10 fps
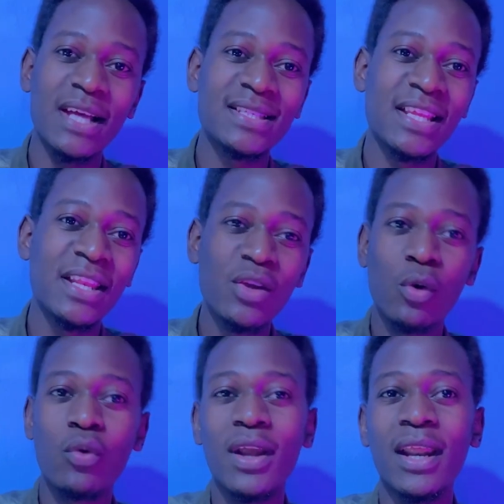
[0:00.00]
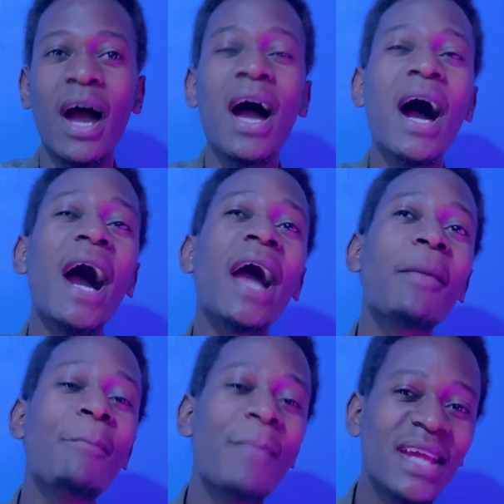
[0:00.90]
as a new creator, I
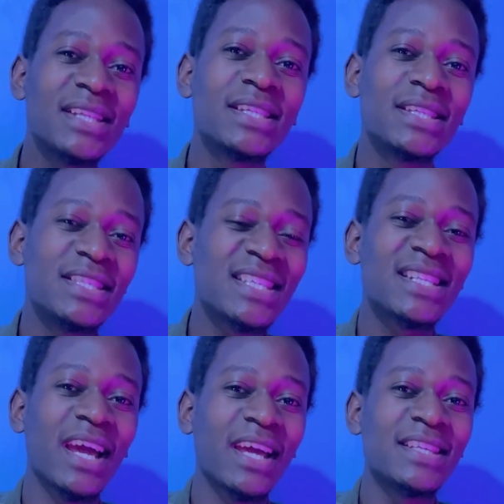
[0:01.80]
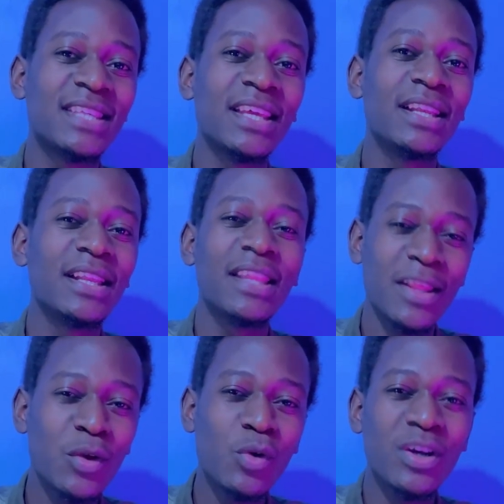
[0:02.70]
bet, just like I said,
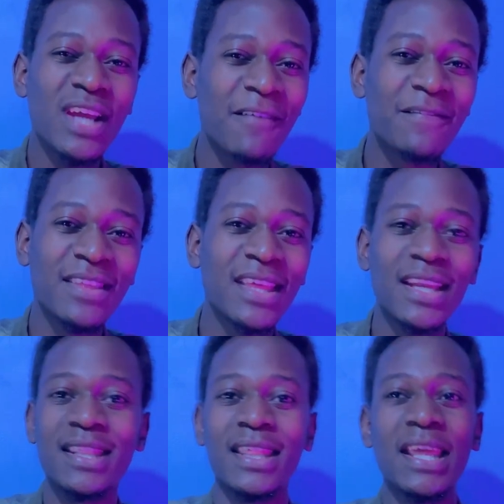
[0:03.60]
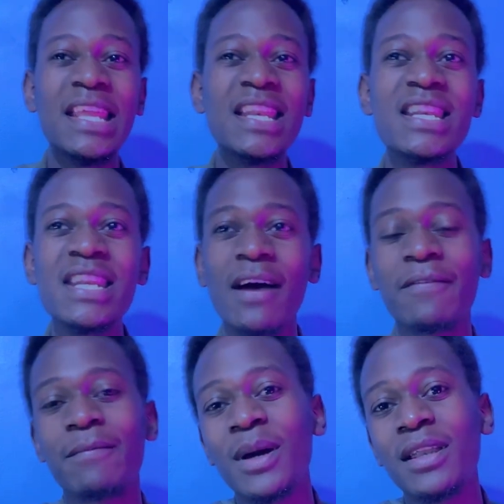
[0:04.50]
you don't have yet the
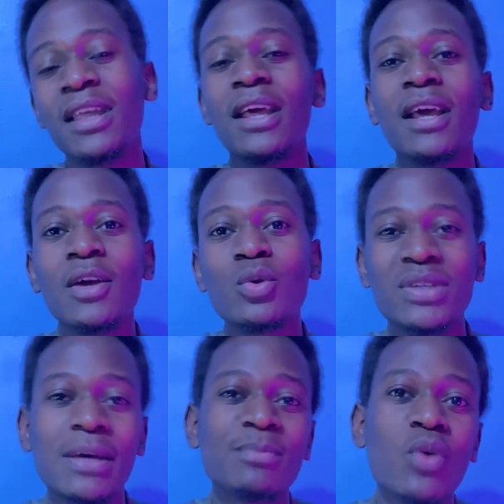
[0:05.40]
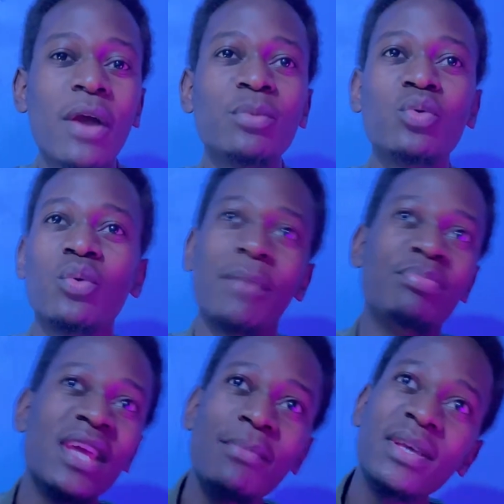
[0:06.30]
enough money to subscribe to
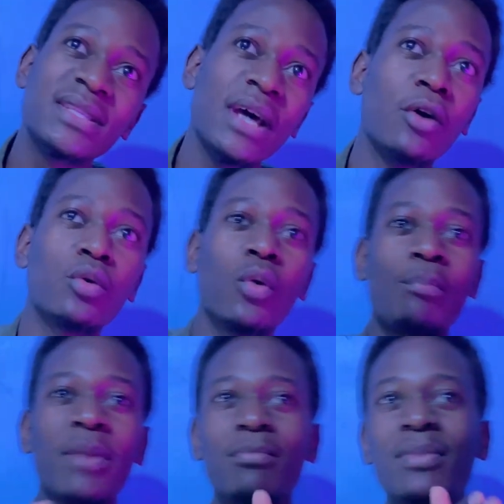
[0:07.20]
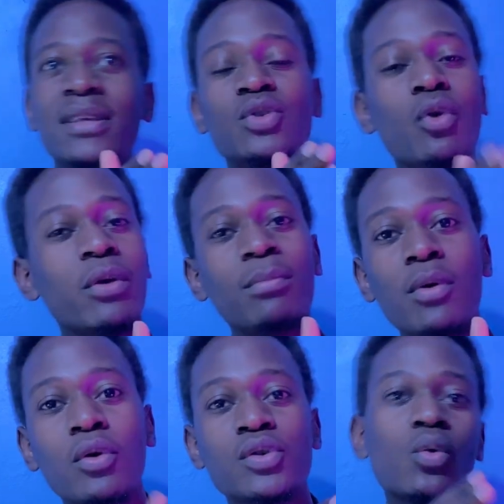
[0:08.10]
Epidemic Sound or maybe
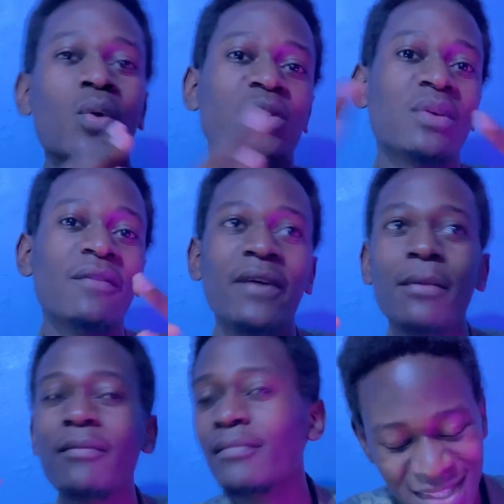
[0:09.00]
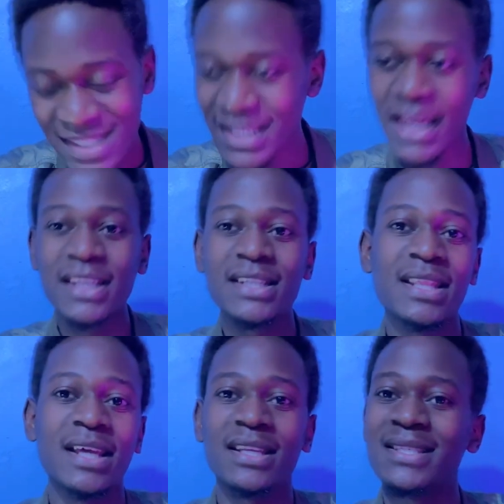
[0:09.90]
Storyblocks or whatsoever site
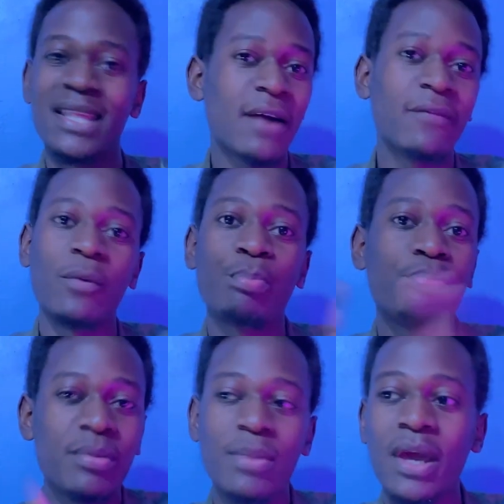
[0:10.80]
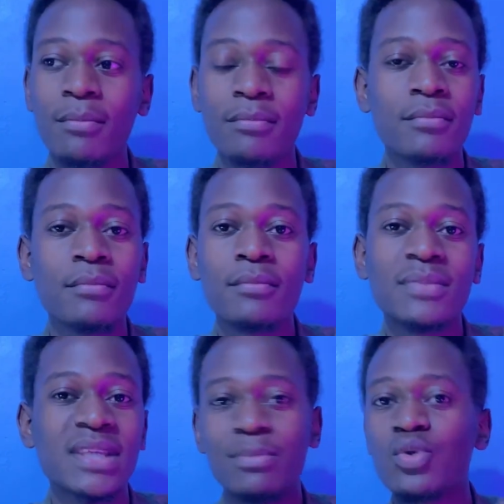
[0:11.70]
that is there for premium
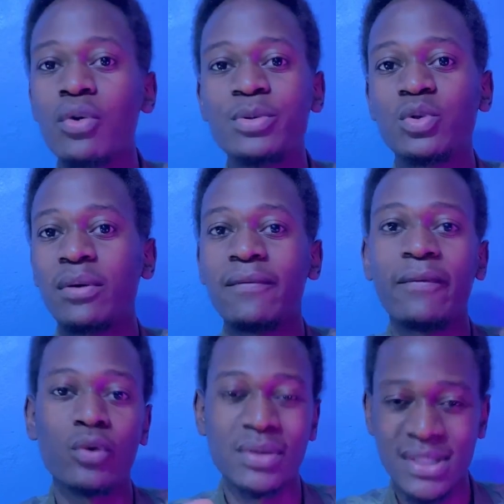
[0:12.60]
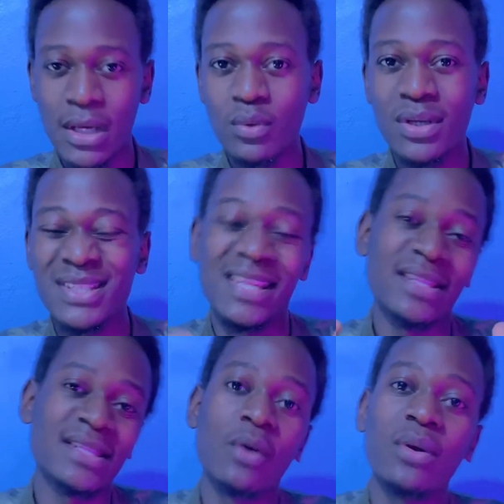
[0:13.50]
subscription for sounds
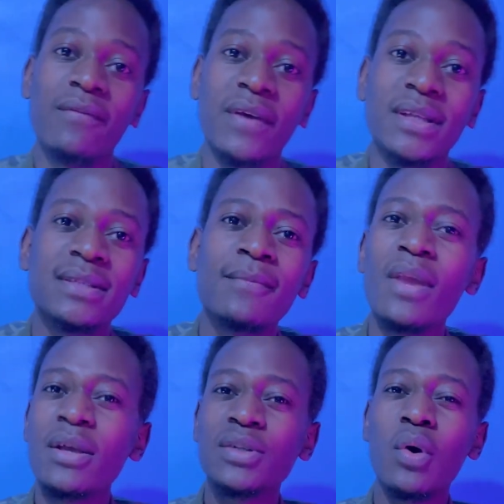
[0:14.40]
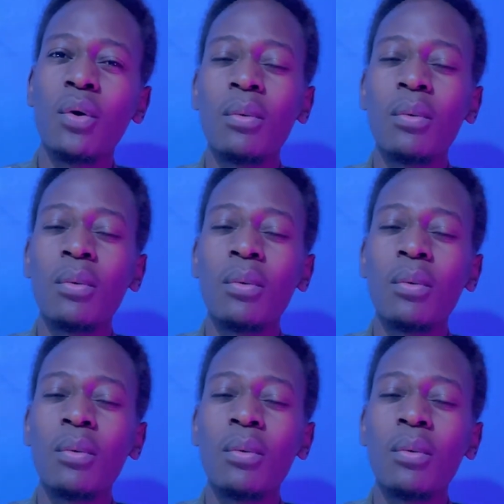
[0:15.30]
and sound effects. So